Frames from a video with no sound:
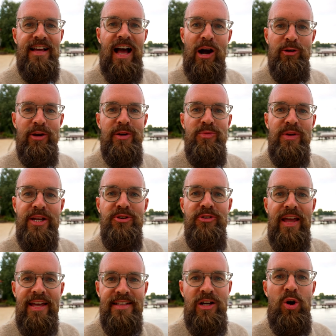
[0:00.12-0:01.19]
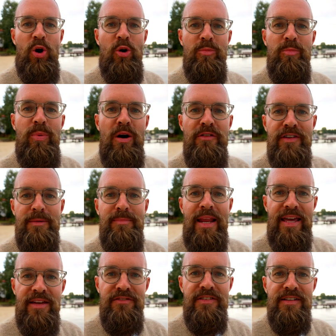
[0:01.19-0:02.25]
How can we create our own perfect
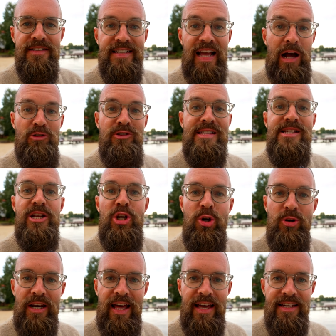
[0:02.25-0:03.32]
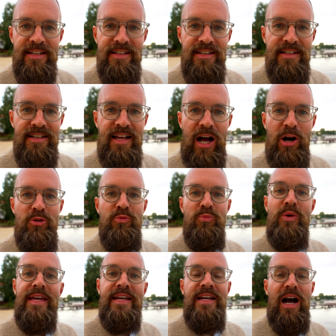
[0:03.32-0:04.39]
playing field? How does it look like? How
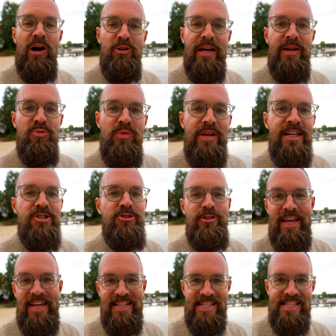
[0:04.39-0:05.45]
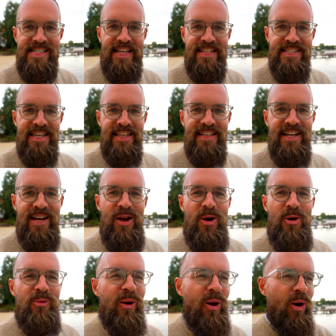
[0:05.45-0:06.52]
can we create a setting
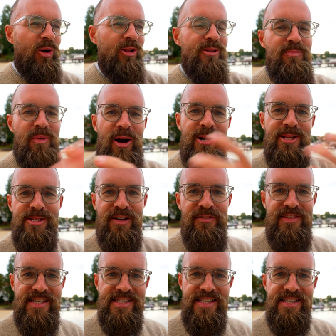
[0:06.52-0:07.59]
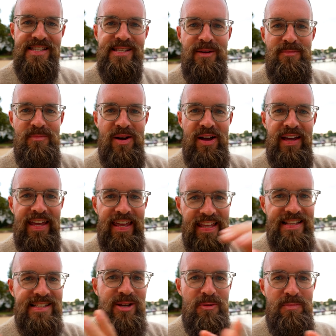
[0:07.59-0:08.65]
where all the parts of the system
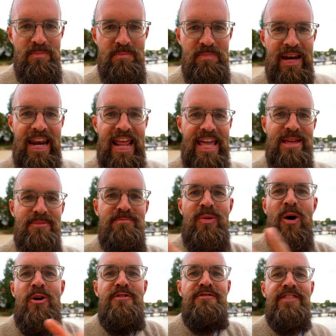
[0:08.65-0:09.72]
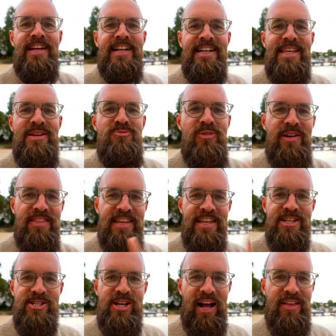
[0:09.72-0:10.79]
interplay perfectly with
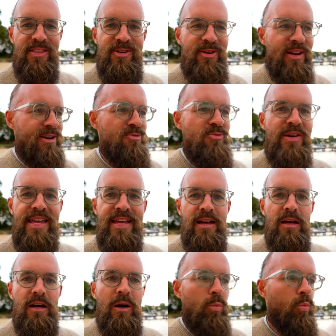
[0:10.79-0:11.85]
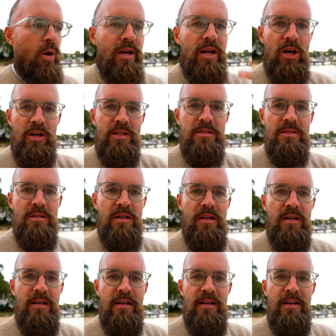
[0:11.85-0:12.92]
each other and we work a lot
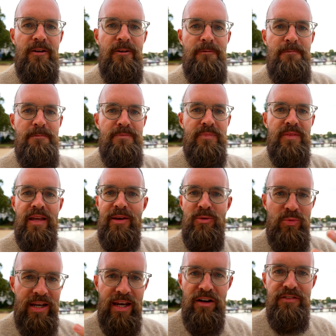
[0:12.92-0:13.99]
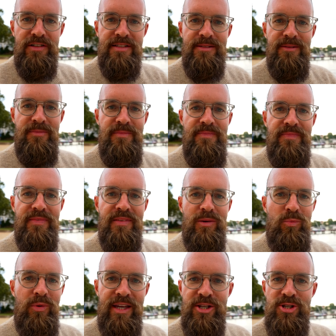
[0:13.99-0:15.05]
and we love it,
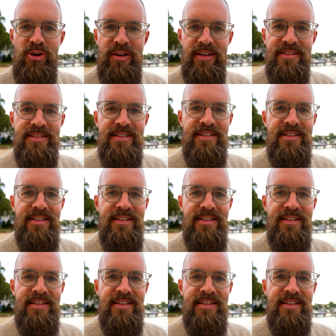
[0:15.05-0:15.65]
we enjoy it.